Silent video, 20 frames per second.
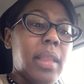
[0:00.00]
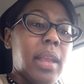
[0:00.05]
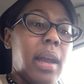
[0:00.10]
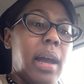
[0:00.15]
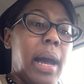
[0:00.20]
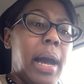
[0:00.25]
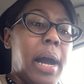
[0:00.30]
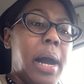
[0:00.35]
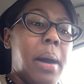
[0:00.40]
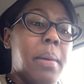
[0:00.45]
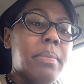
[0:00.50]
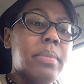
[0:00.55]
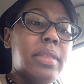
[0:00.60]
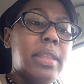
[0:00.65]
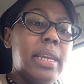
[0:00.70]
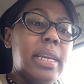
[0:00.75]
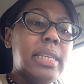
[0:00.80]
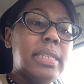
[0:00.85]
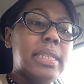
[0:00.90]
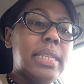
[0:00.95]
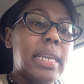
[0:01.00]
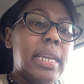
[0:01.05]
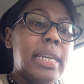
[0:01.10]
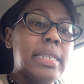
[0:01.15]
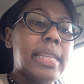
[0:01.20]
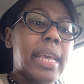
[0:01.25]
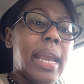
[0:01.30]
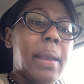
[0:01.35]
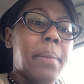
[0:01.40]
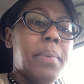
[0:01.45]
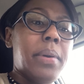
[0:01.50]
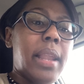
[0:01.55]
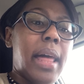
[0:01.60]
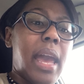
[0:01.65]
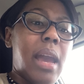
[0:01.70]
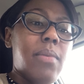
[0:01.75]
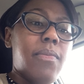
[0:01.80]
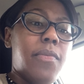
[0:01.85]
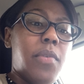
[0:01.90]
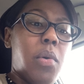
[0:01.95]
Um, this is a
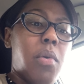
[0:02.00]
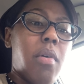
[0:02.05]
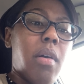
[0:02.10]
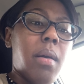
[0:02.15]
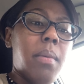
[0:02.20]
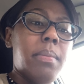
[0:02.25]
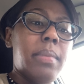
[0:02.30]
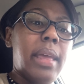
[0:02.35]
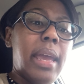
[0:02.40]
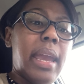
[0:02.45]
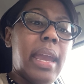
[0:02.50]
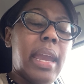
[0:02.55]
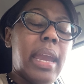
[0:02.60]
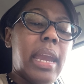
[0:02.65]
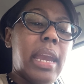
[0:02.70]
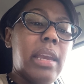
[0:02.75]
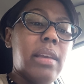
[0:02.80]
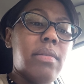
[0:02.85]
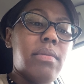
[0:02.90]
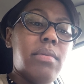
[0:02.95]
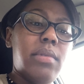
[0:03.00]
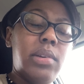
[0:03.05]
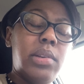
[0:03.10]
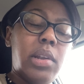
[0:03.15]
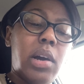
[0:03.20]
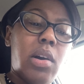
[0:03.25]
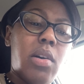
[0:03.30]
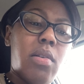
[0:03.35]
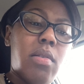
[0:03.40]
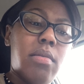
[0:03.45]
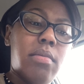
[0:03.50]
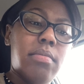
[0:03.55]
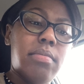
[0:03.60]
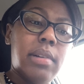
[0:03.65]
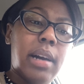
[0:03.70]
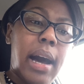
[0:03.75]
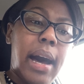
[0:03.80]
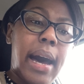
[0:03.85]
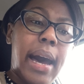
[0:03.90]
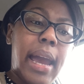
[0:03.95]
platform that, you know,
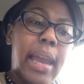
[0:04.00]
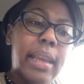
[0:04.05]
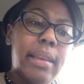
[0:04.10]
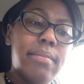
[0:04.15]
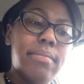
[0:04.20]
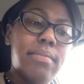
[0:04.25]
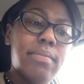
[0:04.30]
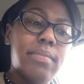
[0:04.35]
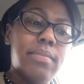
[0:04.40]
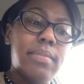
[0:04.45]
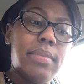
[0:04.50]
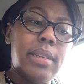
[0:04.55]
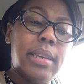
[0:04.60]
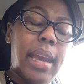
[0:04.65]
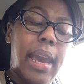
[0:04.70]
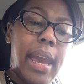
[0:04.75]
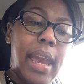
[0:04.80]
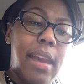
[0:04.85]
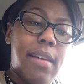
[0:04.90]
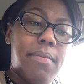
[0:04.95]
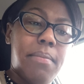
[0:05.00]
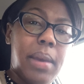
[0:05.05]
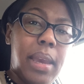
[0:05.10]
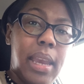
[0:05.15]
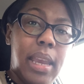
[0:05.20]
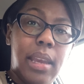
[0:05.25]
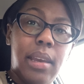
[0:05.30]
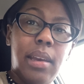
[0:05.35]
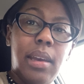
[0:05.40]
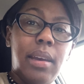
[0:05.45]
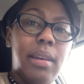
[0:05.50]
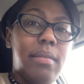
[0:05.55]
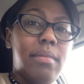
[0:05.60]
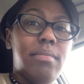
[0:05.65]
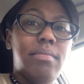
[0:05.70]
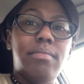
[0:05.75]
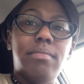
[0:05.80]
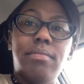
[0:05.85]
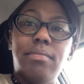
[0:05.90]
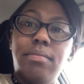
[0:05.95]
God gave me
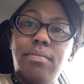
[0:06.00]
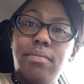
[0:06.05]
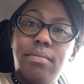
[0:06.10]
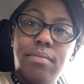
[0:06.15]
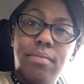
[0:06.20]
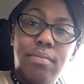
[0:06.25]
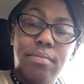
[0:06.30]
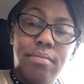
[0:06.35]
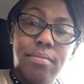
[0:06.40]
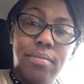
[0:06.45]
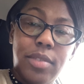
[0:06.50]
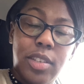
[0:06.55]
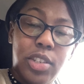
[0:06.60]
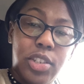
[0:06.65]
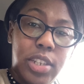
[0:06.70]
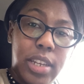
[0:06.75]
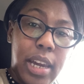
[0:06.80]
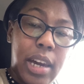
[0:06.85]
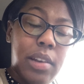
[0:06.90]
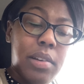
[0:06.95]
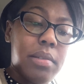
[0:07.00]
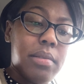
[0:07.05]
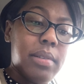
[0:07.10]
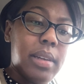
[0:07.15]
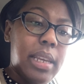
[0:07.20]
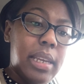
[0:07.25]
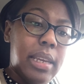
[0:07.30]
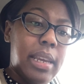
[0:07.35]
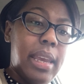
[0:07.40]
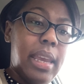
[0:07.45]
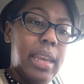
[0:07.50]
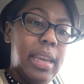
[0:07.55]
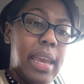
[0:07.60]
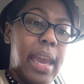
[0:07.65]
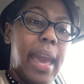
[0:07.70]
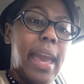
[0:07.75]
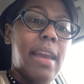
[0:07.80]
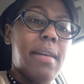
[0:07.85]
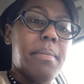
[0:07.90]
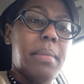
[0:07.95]
channel he, he
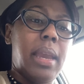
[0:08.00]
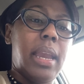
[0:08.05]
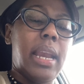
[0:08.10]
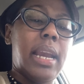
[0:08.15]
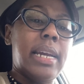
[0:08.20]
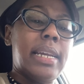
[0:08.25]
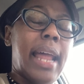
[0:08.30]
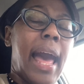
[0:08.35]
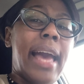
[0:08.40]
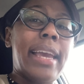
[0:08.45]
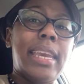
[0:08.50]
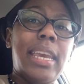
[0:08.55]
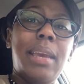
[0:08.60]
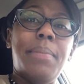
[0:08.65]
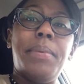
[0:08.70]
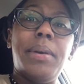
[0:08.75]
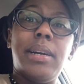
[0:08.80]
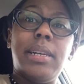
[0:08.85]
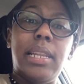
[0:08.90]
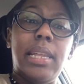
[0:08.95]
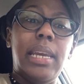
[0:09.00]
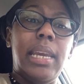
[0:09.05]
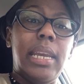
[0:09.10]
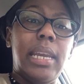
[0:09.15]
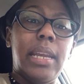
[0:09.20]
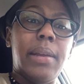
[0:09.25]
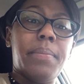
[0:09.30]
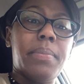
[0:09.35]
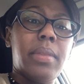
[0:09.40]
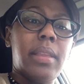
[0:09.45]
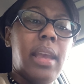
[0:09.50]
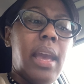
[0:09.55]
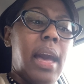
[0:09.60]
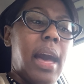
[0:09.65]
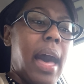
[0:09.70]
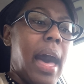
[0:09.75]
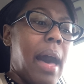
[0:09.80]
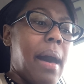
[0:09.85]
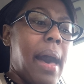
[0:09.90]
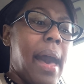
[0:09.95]
gave me, and I keep it clean.
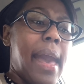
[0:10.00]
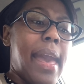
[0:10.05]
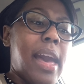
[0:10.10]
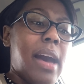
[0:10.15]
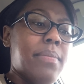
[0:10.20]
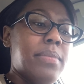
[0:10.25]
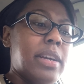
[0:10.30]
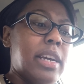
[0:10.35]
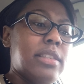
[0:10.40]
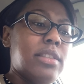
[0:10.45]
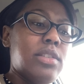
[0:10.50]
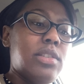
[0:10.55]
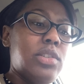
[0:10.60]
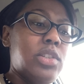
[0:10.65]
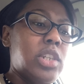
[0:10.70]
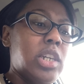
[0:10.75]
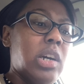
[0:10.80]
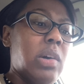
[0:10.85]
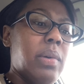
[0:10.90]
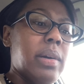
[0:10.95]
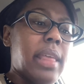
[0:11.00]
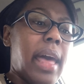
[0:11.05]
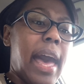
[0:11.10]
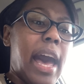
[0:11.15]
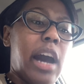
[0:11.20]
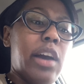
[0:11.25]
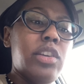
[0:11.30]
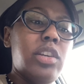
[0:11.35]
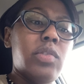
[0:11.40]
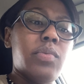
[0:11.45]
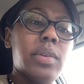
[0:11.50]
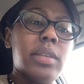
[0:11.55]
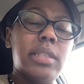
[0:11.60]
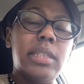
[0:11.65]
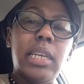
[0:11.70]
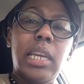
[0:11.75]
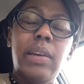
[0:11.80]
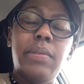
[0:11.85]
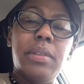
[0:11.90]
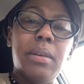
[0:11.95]
I have nothing to do with how you
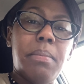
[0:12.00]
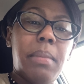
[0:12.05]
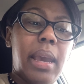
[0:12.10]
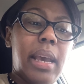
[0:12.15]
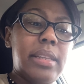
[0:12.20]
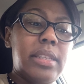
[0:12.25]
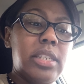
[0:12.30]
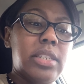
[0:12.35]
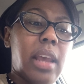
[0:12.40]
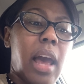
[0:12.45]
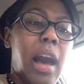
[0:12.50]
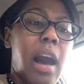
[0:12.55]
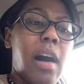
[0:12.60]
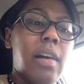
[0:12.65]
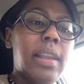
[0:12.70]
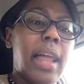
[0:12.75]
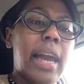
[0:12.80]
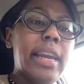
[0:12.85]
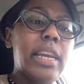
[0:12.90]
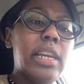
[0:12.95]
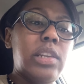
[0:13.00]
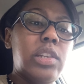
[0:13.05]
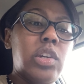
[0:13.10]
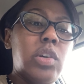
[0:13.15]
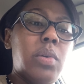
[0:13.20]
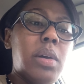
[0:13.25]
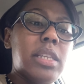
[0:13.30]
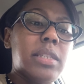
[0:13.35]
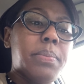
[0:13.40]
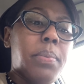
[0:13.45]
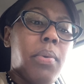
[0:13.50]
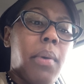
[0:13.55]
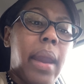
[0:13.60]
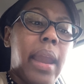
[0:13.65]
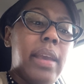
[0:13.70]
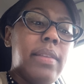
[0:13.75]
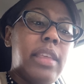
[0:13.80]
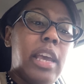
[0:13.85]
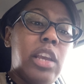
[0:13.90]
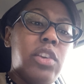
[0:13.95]
receive the message. All I can do is
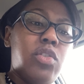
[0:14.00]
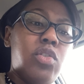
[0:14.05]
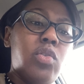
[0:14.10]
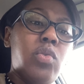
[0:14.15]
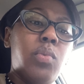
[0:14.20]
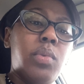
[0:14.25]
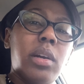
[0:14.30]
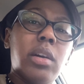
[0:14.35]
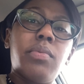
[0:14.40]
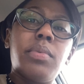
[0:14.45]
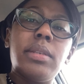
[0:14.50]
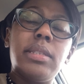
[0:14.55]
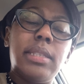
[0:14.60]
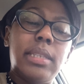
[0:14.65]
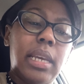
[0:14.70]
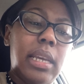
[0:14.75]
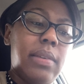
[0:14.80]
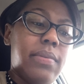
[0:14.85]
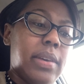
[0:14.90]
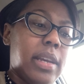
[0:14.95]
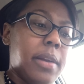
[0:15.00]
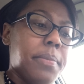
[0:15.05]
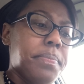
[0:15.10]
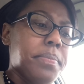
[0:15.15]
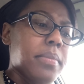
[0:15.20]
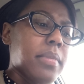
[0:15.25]
pray that you will receive it.